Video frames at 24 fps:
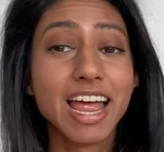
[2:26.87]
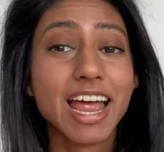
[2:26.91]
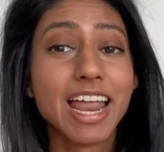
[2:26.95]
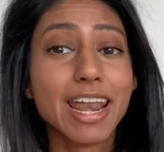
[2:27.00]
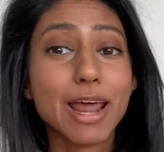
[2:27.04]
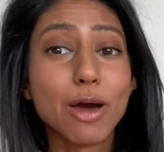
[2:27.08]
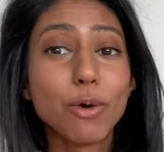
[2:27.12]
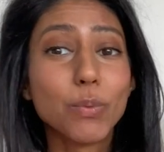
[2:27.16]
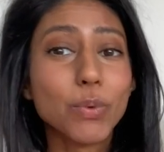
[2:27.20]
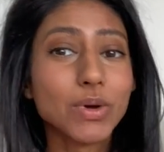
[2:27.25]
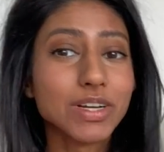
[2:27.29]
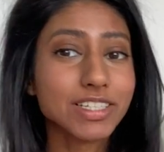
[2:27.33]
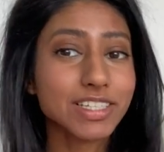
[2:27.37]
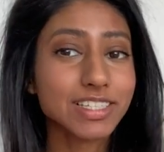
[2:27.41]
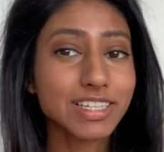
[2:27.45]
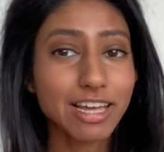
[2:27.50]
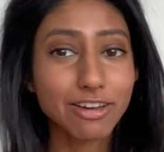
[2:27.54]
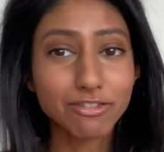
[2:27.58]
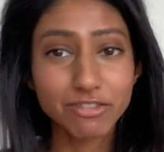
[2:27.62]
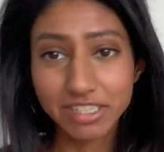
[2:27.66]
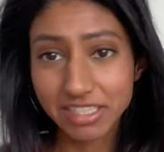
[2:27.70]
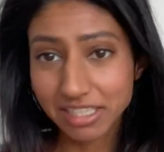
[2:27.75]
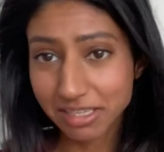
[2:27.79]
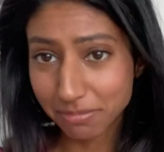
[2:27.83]
Now, what does that
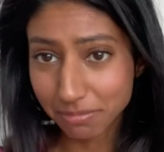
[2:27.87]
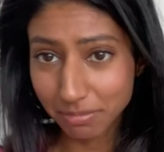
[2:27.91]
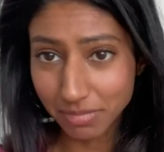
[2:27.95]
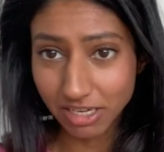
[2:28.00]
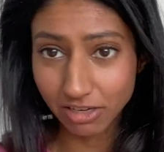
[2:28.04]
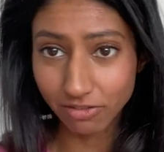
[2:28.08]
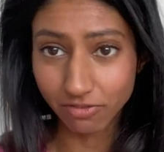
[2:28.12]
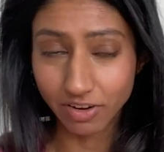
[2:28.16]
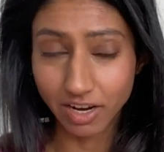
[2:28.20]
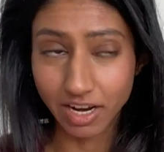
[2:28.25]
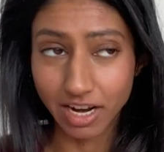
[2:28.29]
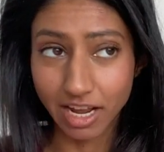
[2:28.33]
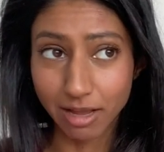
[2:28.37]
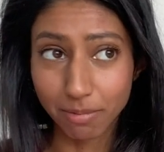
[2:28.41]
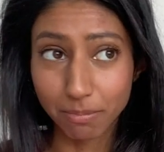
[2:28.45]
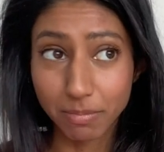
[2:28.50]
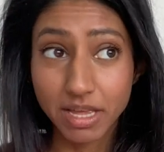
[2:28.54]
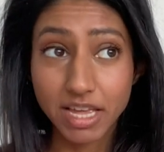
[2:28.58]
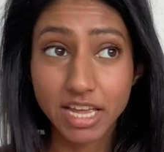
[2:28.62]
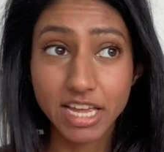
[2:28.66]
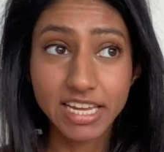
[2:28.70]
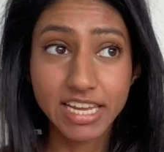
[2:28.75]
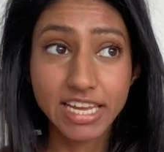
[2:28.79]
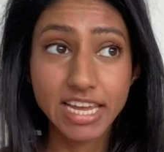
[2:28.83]
really mean for him?
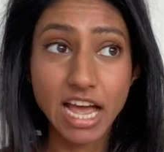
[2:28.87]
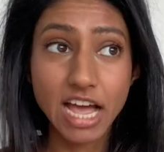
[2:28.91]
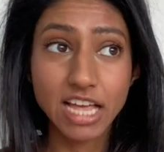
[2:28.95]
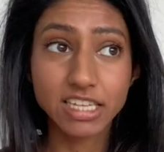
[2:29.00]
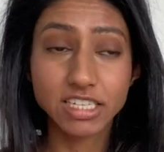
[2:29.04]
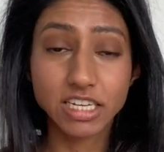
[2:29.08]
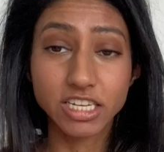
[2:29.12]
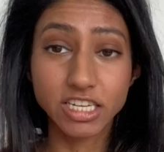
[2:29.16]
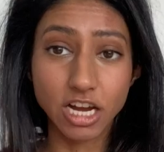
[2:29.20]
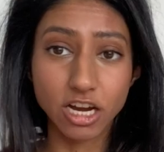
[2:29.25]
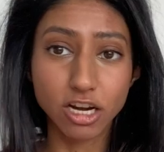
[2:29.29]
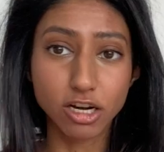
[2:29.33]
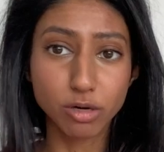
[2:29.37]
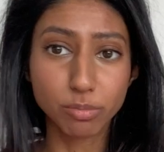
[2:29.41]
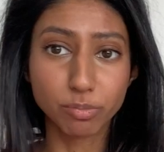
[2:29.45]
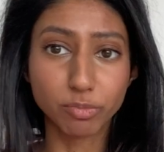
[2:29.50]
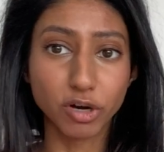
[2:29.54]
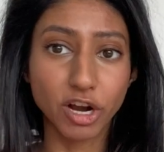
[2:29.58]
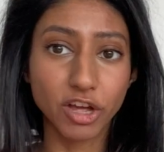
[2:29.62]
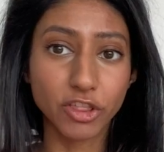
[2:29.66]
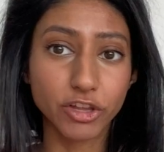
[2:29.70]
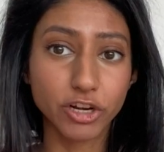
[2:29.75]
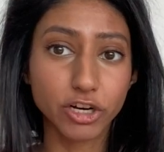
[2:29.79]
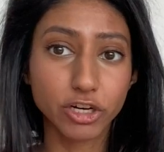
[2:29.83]
He has a younger
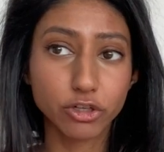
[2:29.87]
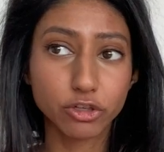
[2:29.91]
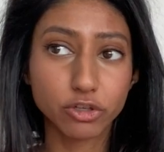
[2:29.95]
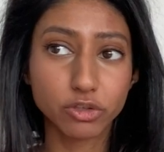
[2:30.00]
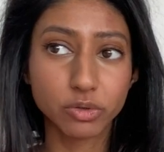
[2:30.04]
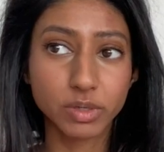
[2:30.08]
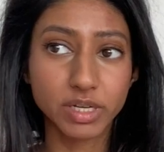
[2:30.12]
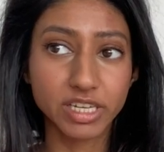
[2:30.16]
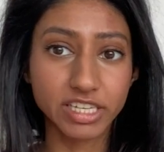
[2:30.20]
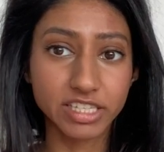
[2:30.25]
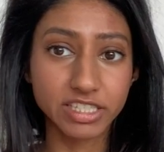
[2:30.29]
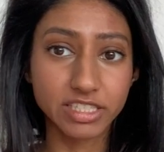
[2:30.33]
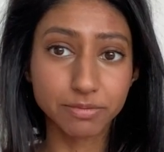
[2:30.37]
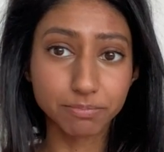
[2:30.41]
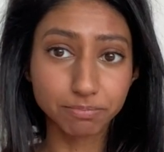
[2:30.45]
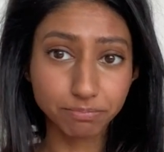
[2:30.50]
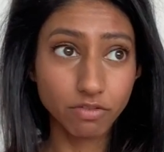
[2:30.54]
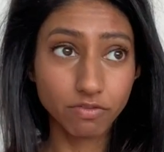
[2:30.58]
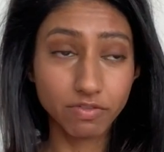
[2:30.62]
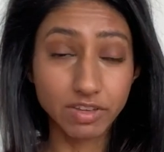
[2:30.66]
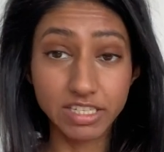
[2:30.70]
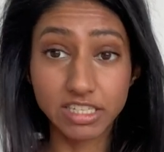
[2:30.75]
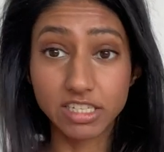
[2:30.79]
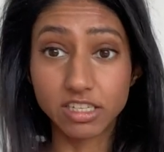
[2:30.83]
brother who is
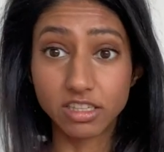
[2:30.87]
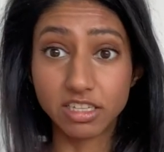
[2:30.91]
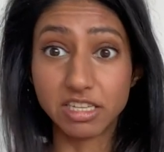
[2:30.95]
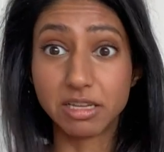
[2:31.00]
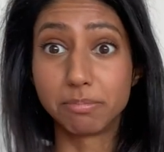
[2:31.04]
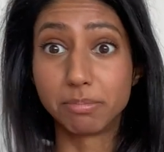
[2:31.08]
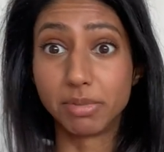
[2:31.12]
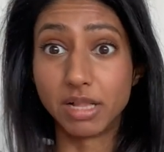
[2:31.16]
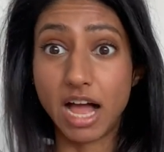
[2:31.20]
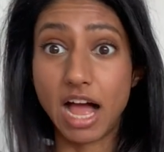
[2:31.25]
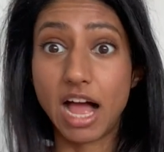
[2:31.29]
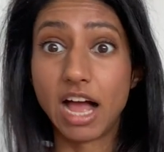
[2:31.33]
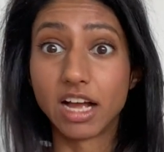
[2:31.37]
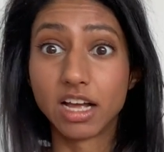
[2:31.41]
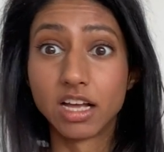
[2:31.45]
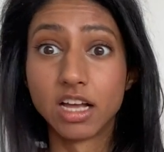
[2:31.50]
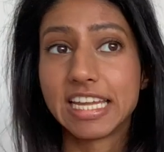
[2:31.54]
physically black.